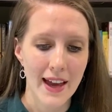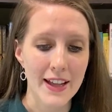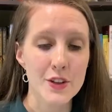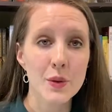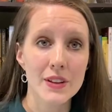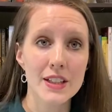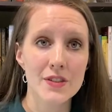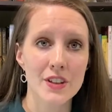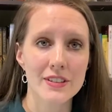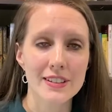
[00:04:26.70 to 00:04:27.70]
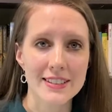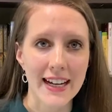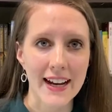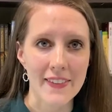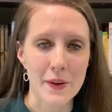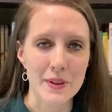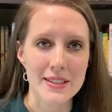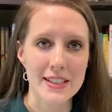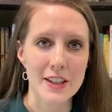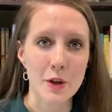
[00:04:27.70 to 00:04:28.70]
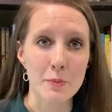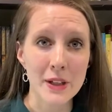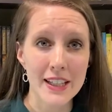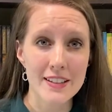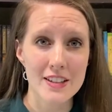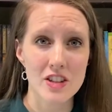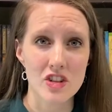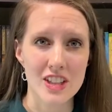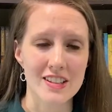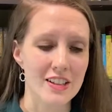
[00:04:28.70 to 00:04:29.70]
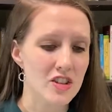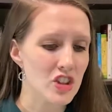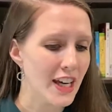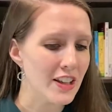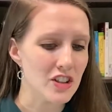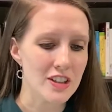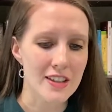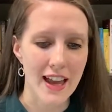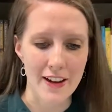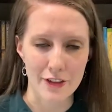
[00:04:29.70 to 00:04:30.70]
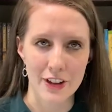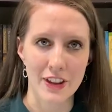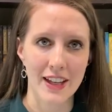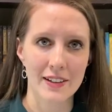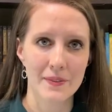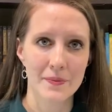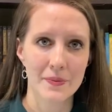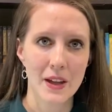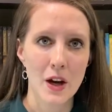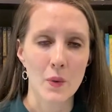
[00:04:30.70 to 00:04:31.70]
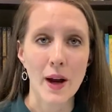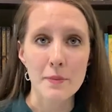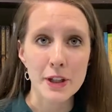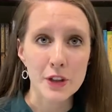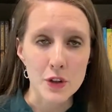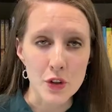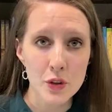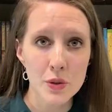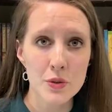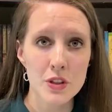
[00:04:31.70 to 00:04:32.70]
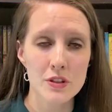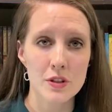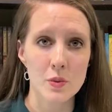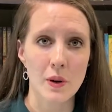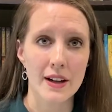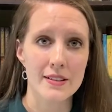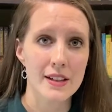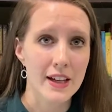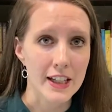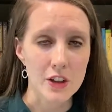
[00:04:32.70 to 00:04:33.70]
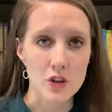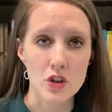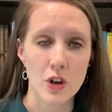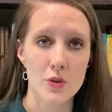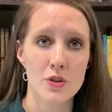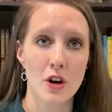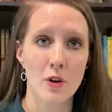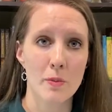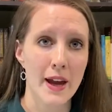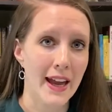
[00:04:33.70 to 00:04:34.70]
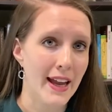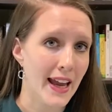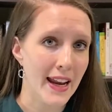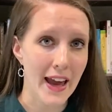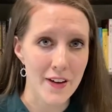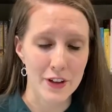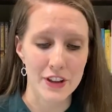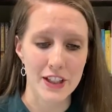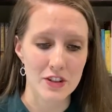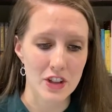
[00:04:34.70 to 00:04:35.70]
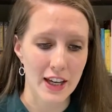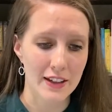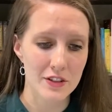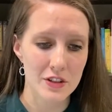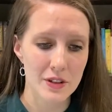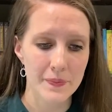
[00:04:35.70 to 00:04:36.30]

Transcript: And so in these verses, secondly, we see that obedience to Jesus changes everything. Right? Peter knew who Jesus was, he chose to obey, and everything changed.